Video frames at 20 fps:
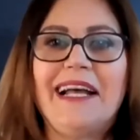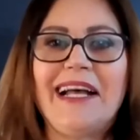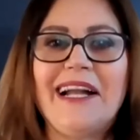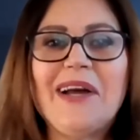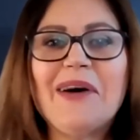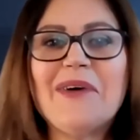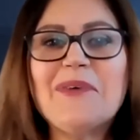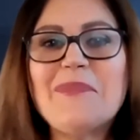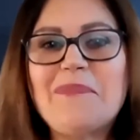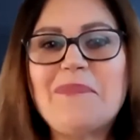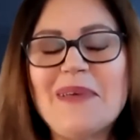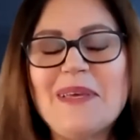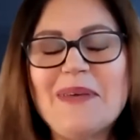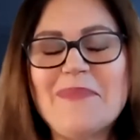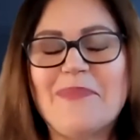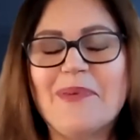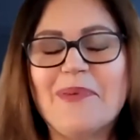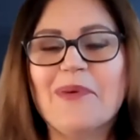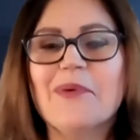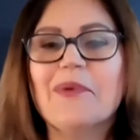Hello,
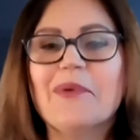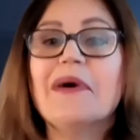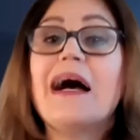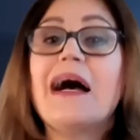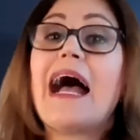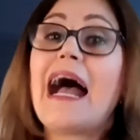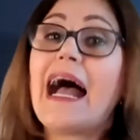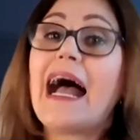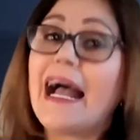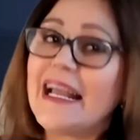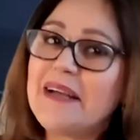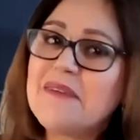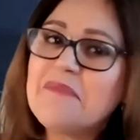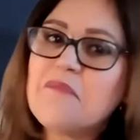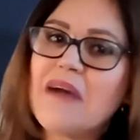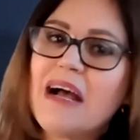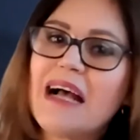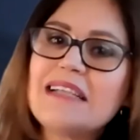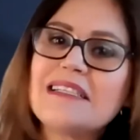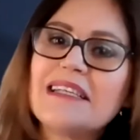people. I
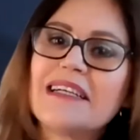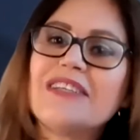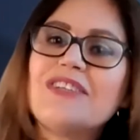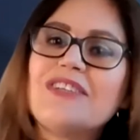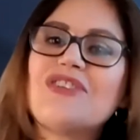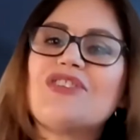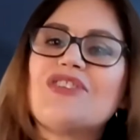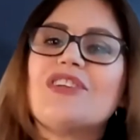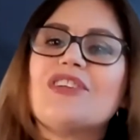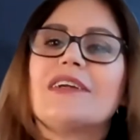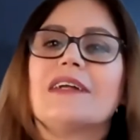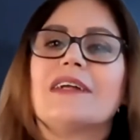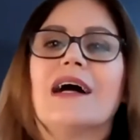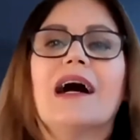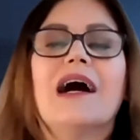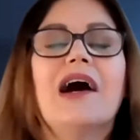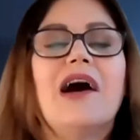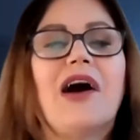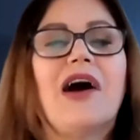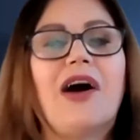am Marcia
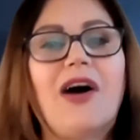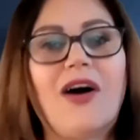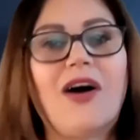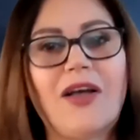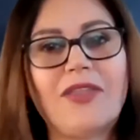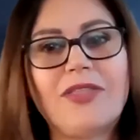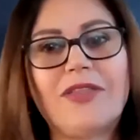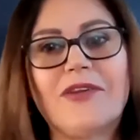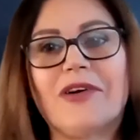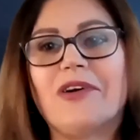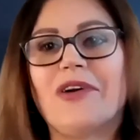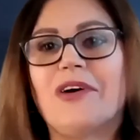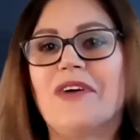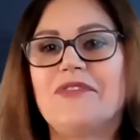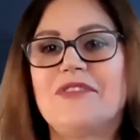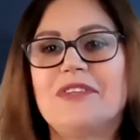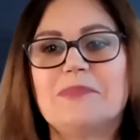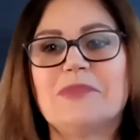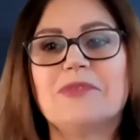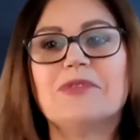Cristina, author
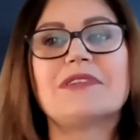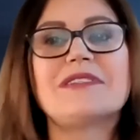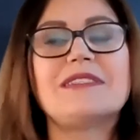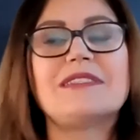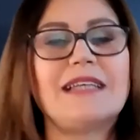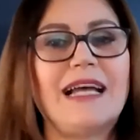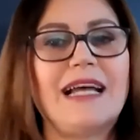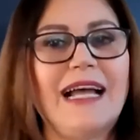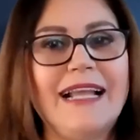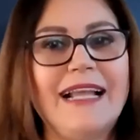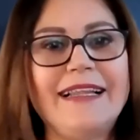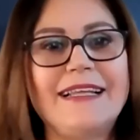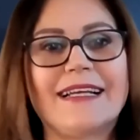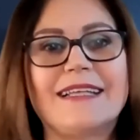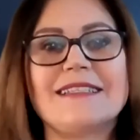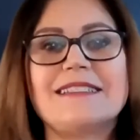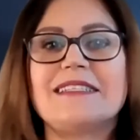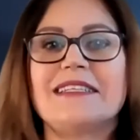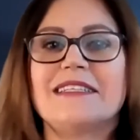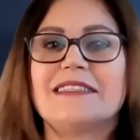of the books
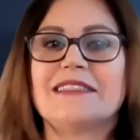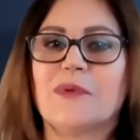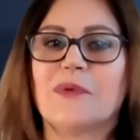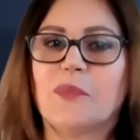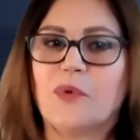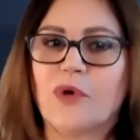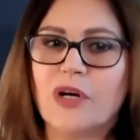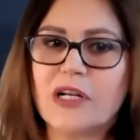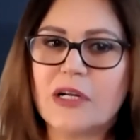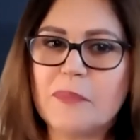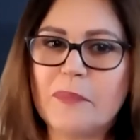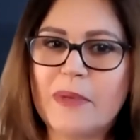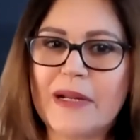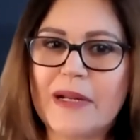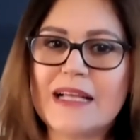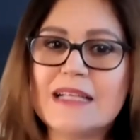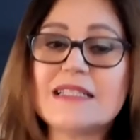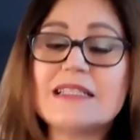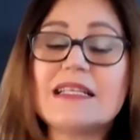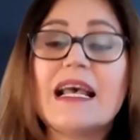Ethics in the
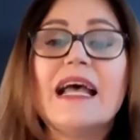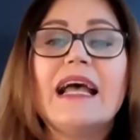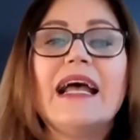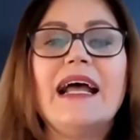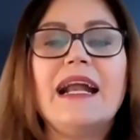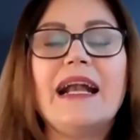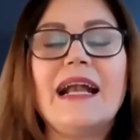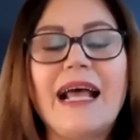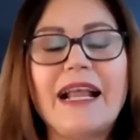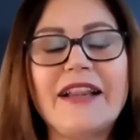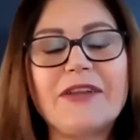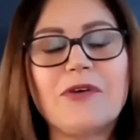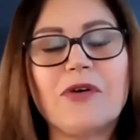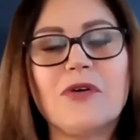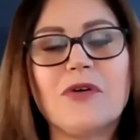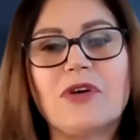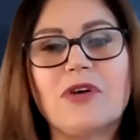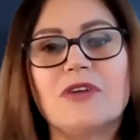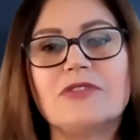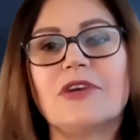Workplace and
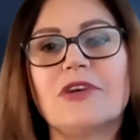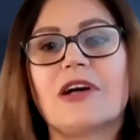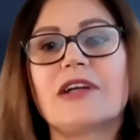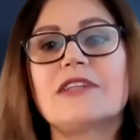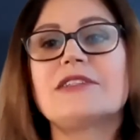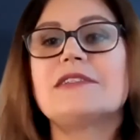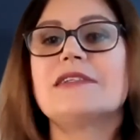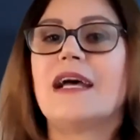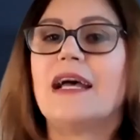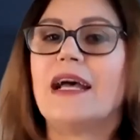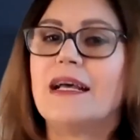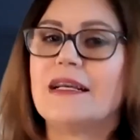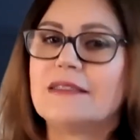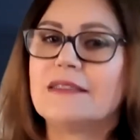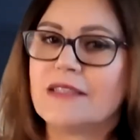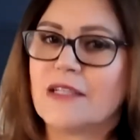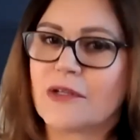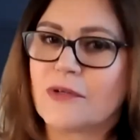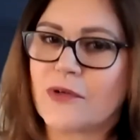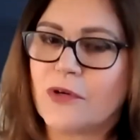Ethical Conduct
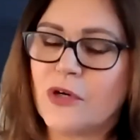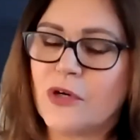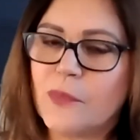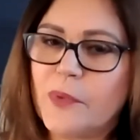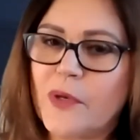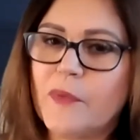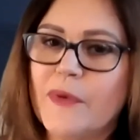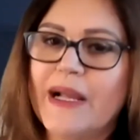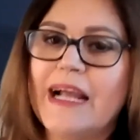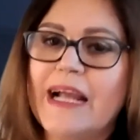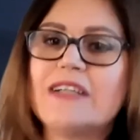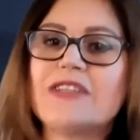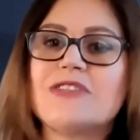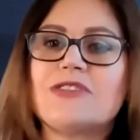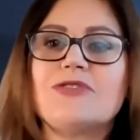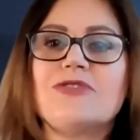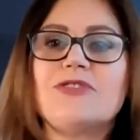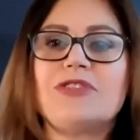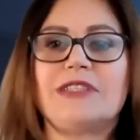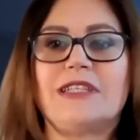and the Corporate
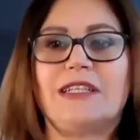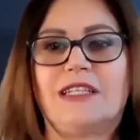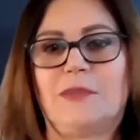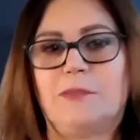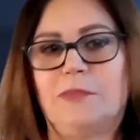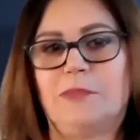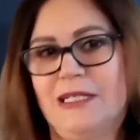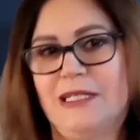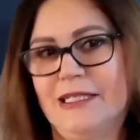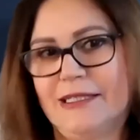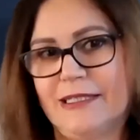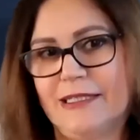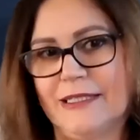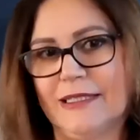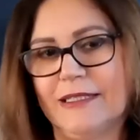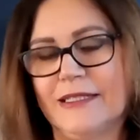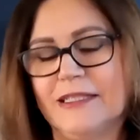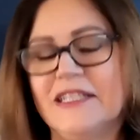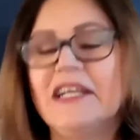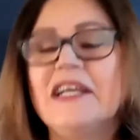
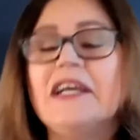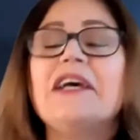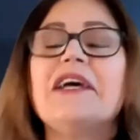Sustainability.